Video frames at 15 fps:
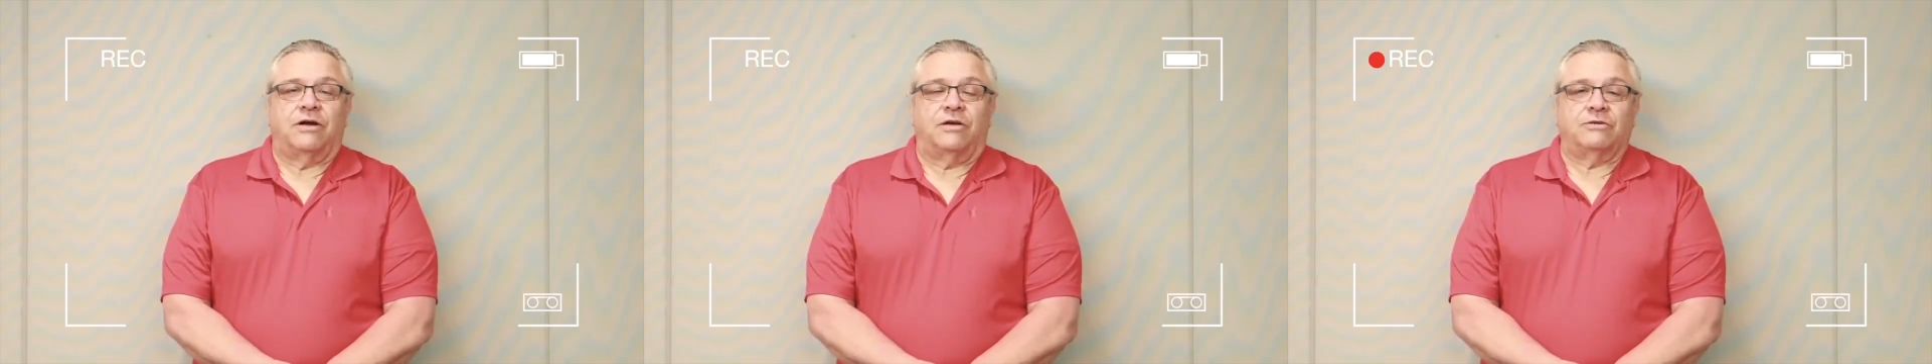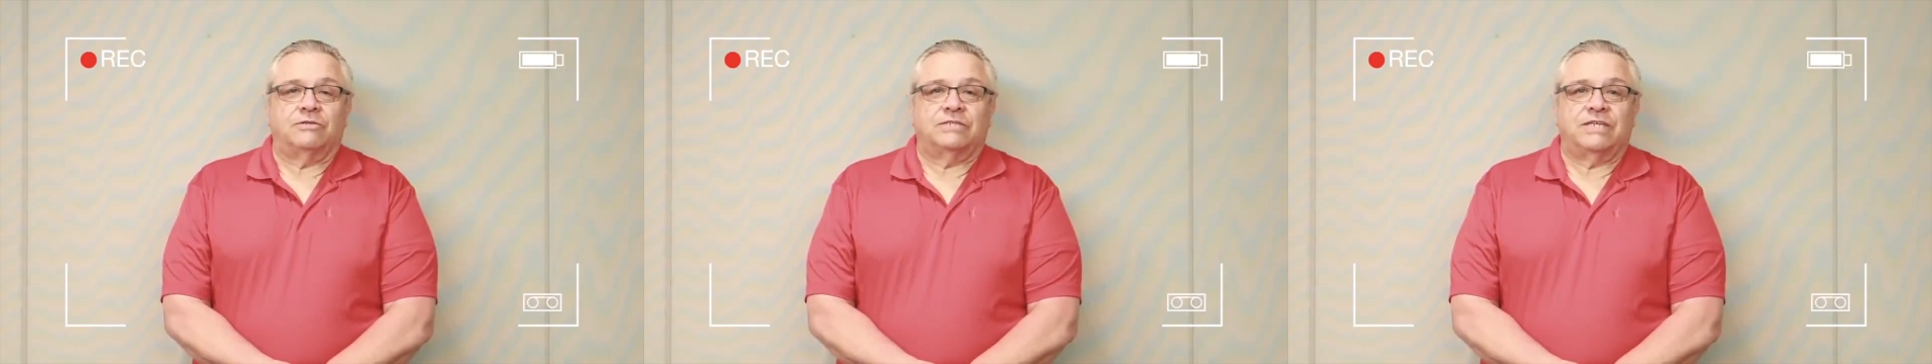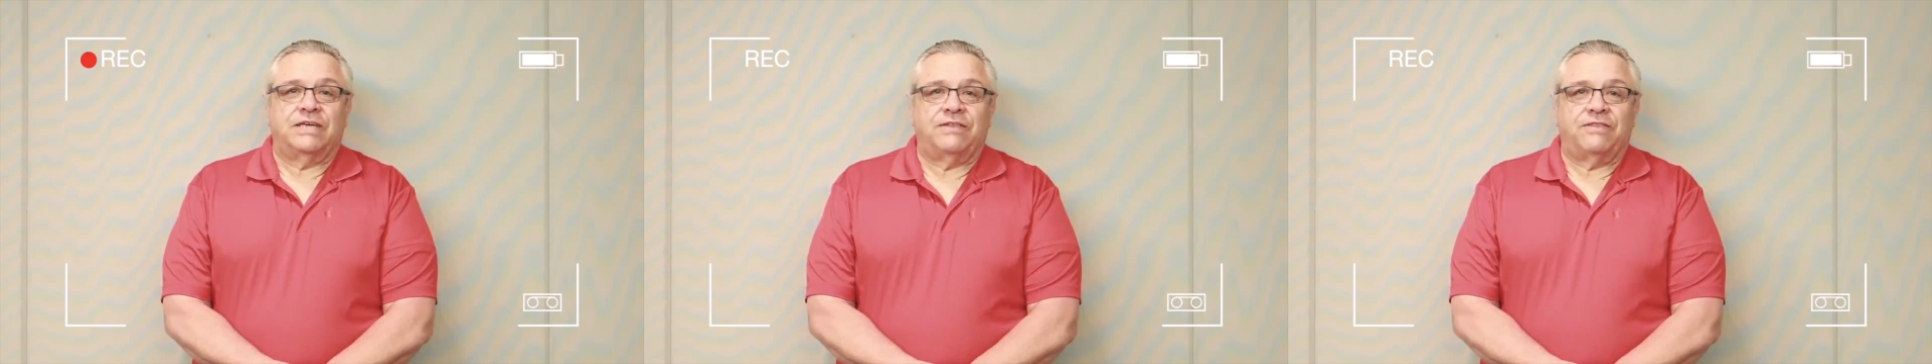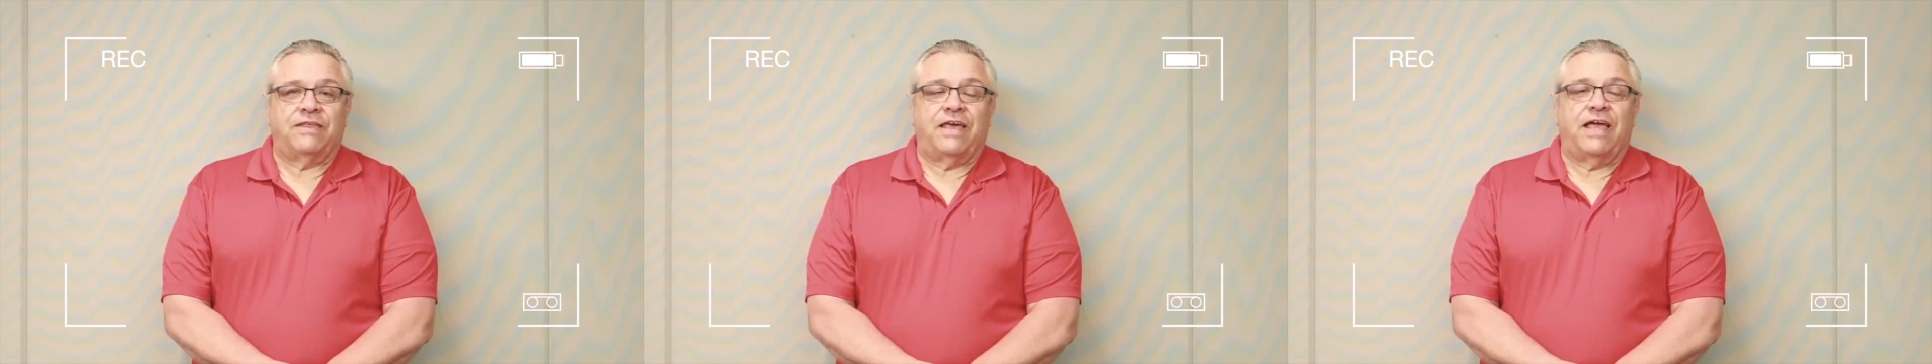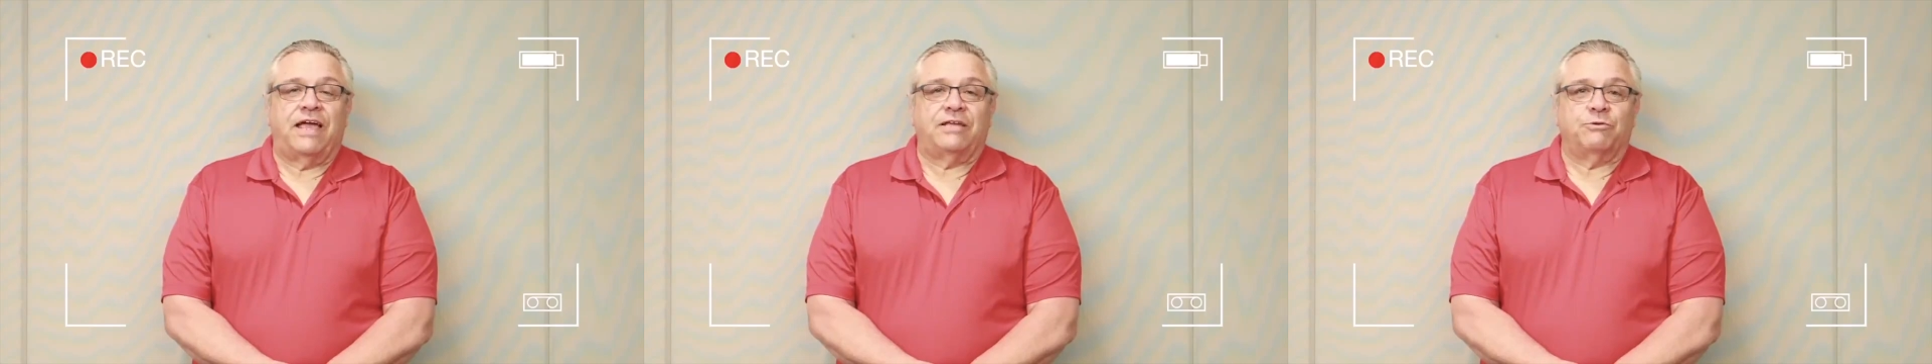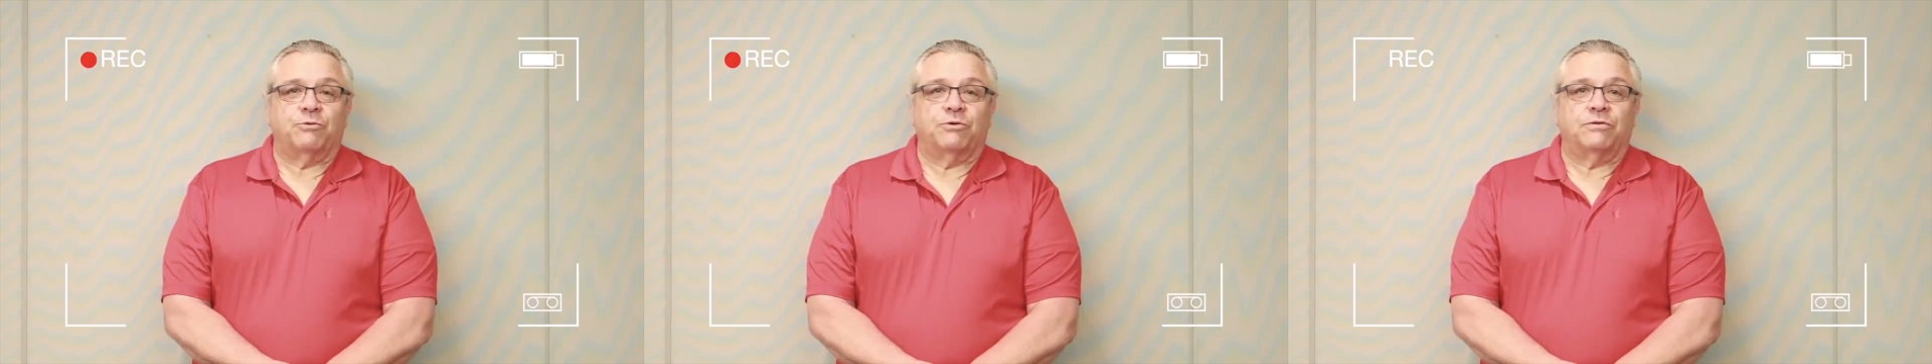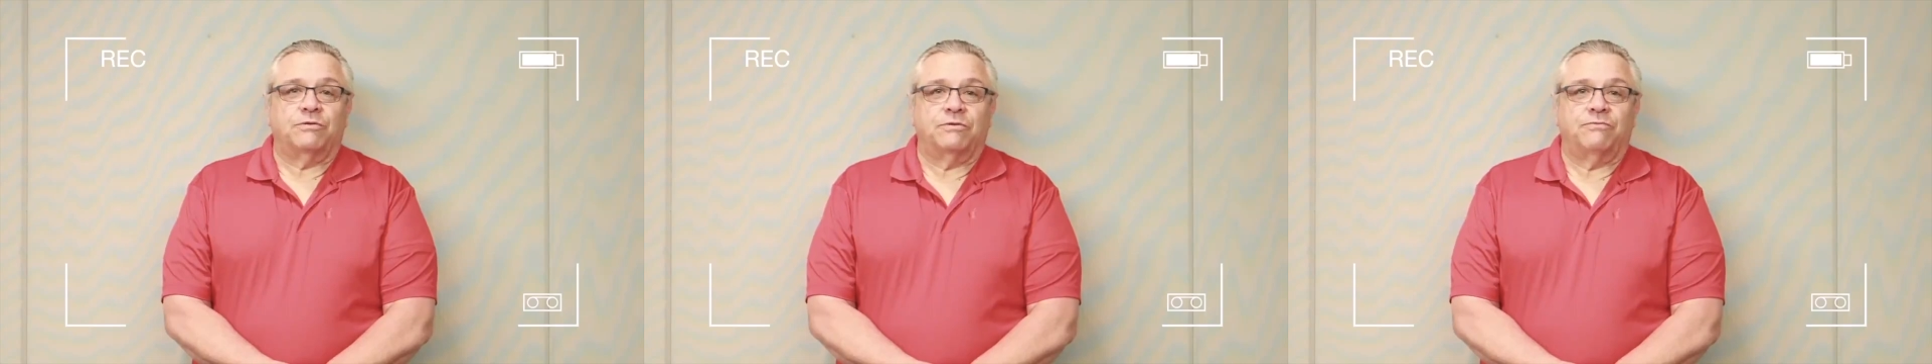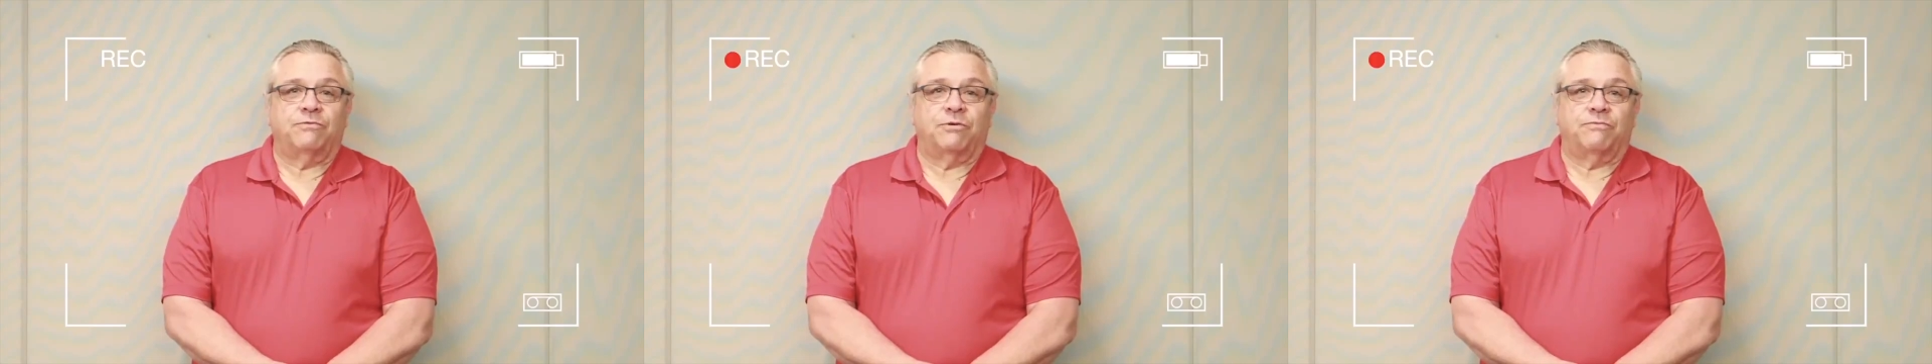on your tenth annual
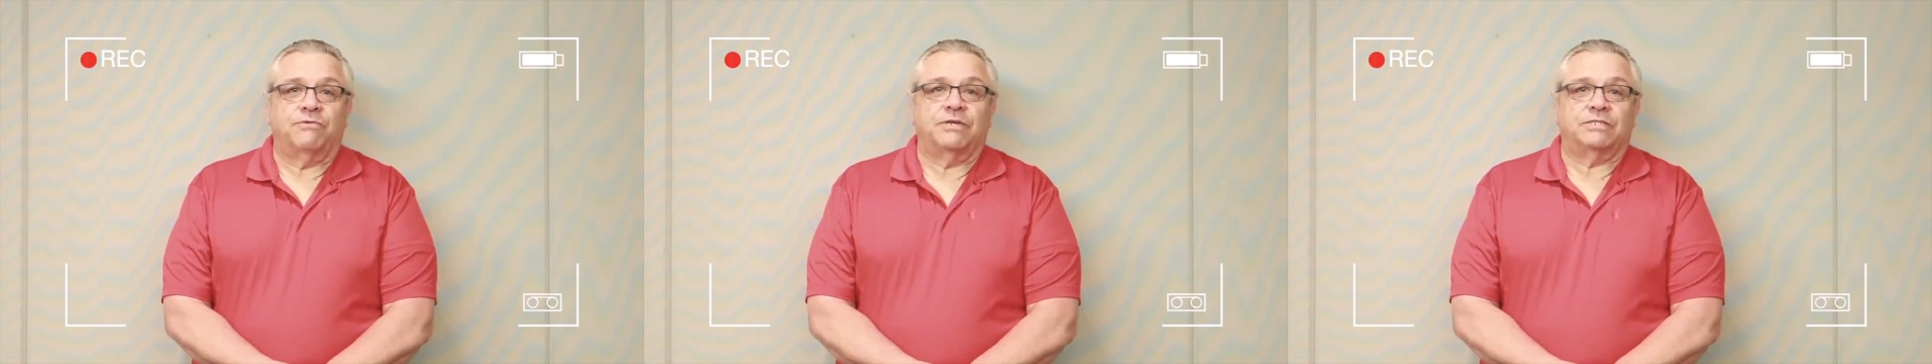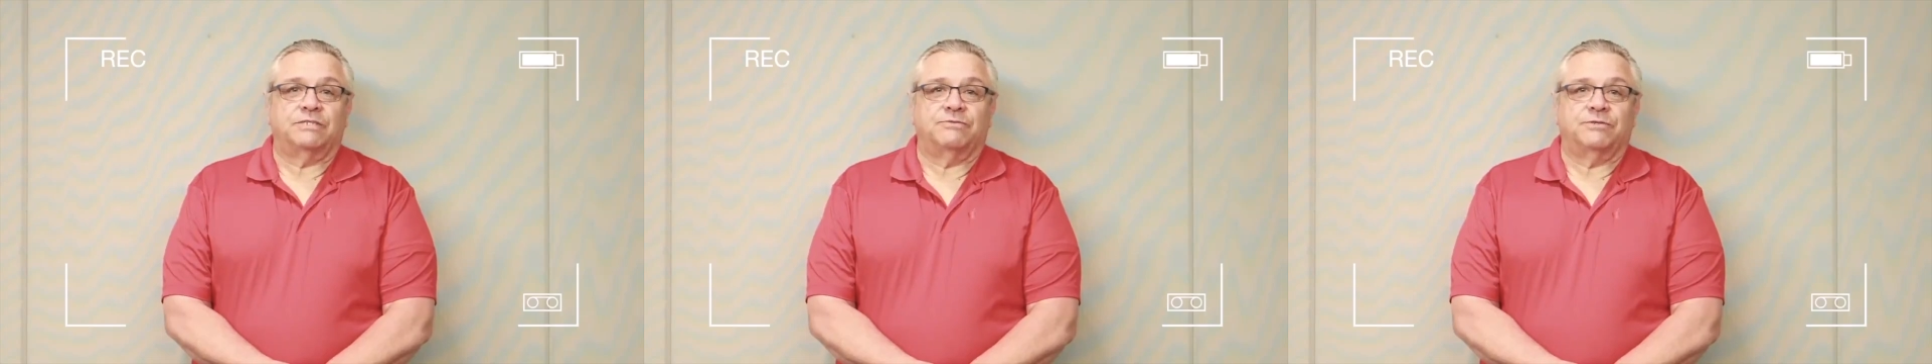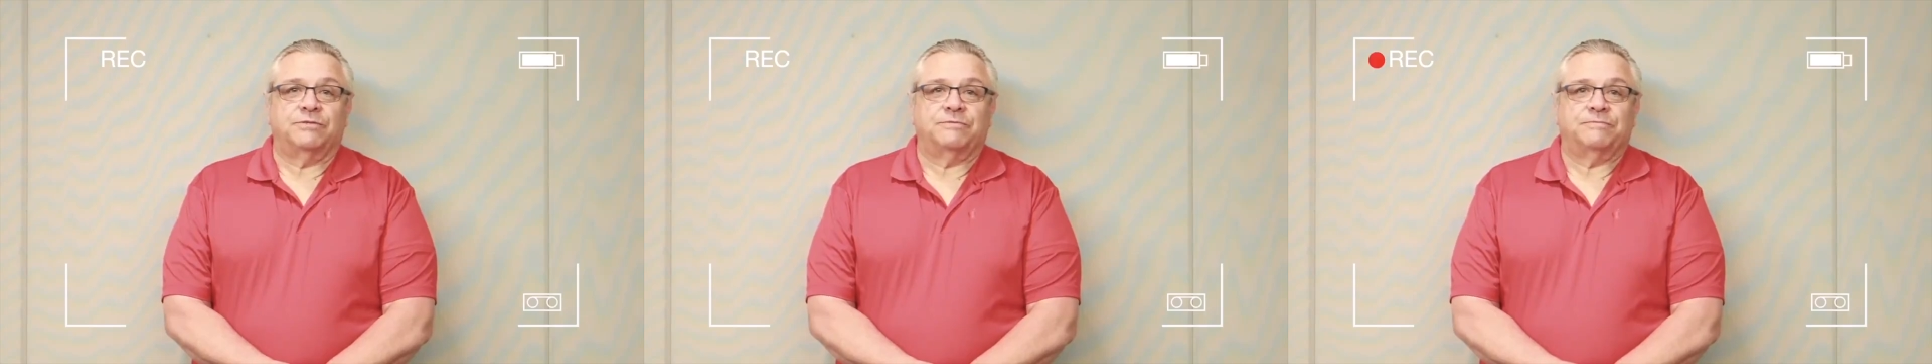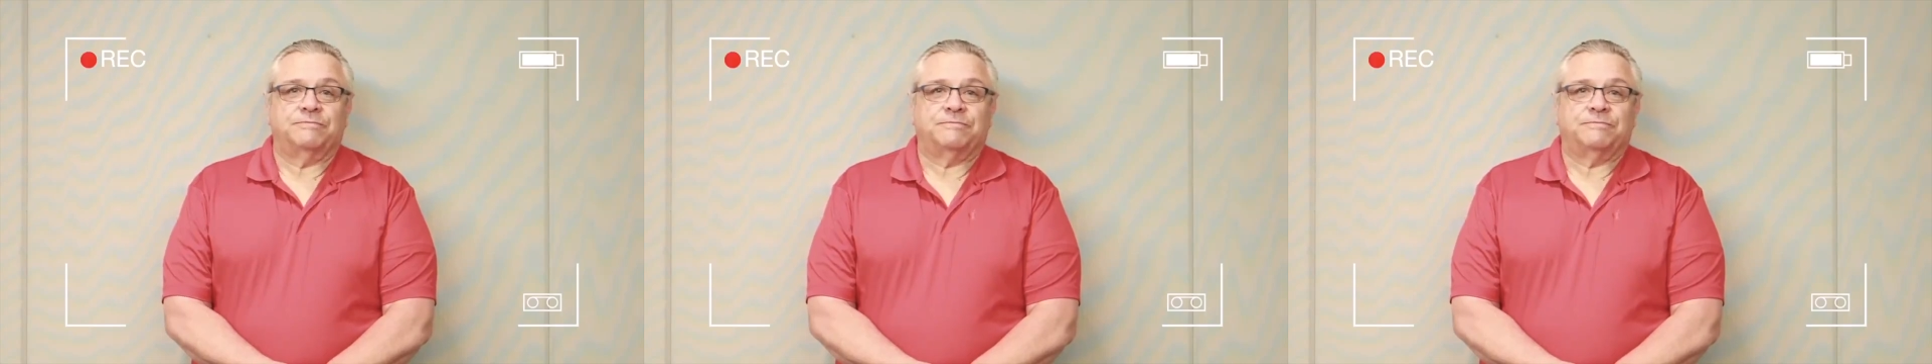film festival.